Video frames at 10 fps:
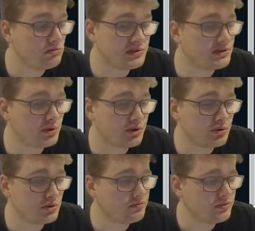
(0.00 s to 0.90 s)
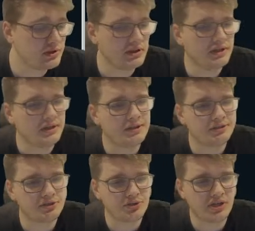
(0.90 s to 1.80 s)
This is pretty cool.
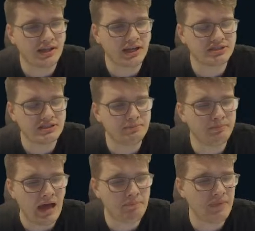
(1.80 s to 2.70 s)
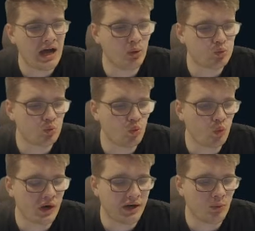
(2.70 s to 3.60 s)
So you can actually map out
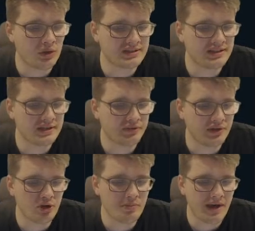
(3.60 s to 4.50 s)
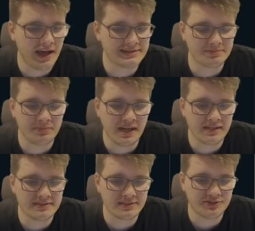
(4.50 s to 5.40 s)
what the different commands
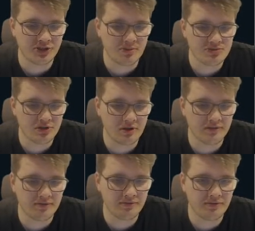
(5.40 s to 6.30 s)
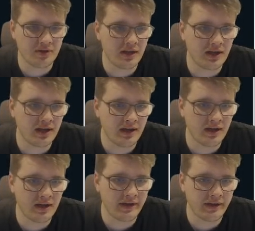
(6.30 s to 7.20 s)
means in terms of
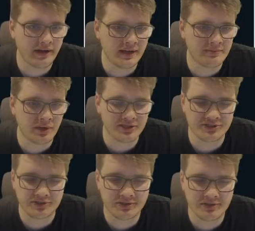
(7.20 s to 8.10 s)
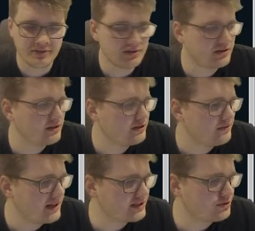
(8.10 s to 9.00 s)
in MITRE.
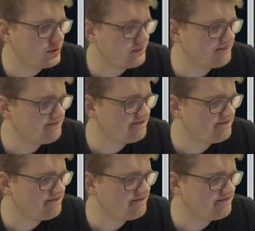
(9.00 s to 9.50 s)
That's cool.